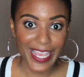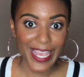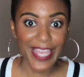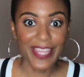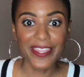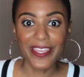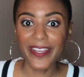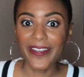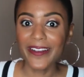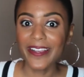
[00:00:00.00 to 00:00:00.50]

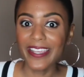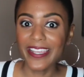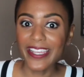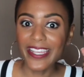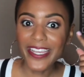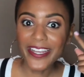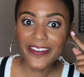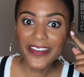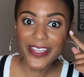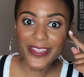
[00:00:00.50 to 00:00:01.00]
And they're
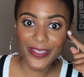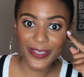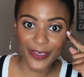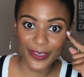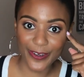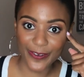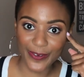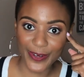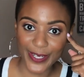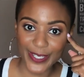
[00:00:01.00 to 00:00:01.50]
hearing the
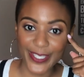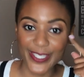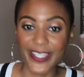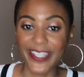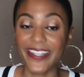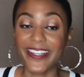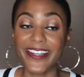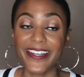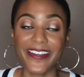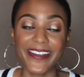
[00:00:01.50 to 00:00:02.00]
universe.
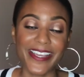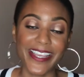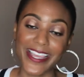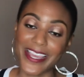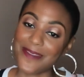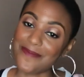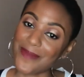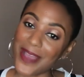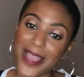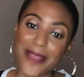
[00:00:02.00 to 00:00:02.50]
They're hearing,
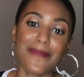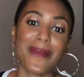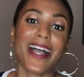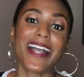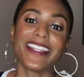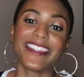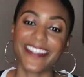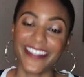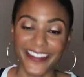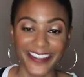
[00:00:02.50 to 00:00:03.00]
in my
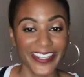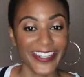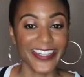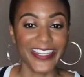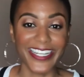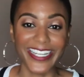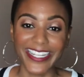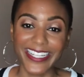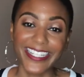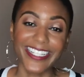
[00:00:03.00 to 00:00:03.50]
mind, they're
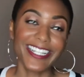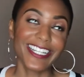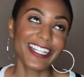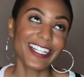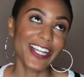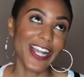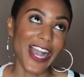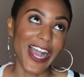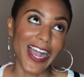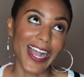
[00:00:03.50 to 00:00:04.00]
hearing
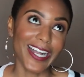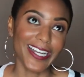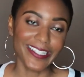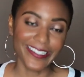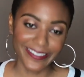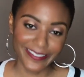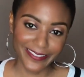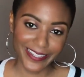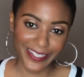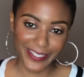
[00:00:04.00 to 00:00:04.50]
God.
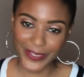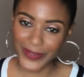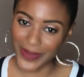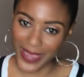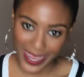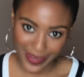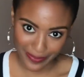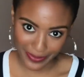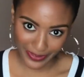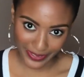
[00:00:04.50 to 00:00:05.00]
That's who
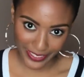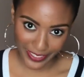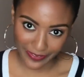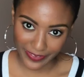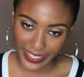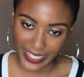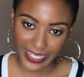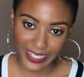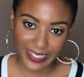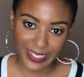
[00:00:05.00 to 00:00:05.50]
I
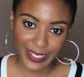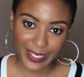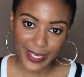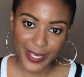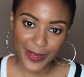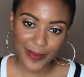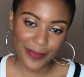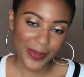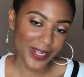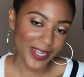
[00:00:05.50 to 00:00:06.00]
believe in.
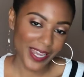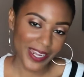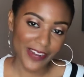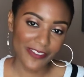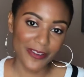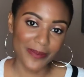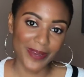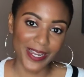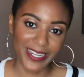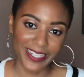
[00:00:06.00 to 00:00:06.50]
But not
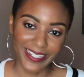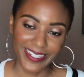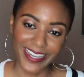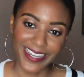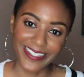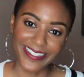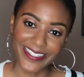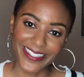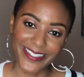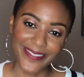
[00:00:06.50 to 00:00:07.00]
everybody
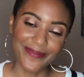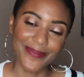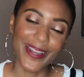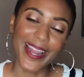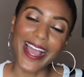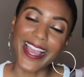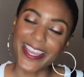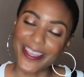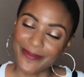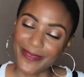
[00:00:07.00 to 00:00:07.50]
does. But
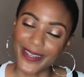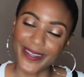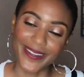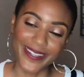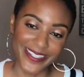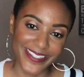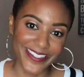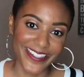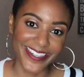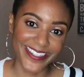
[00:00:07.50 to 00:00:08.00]
I am a
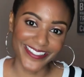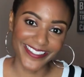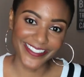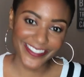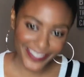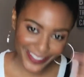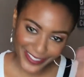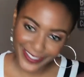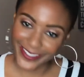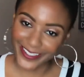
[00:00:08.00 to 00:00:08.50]
Christian,
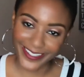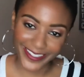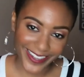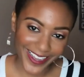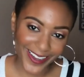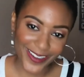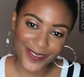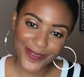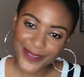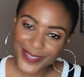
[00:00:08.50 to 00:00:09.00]
just so you
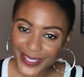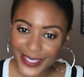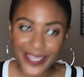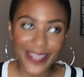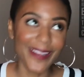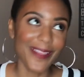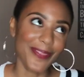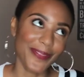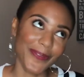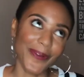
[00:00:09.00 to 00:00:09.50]
know. Just
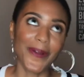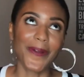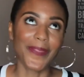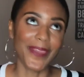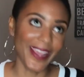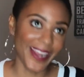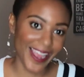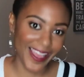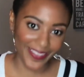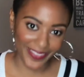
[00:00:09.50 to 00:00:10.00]
gonna throw
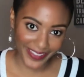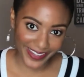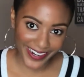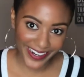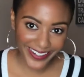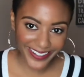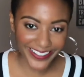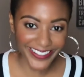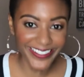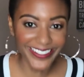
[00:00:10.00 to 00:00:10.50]
that out there.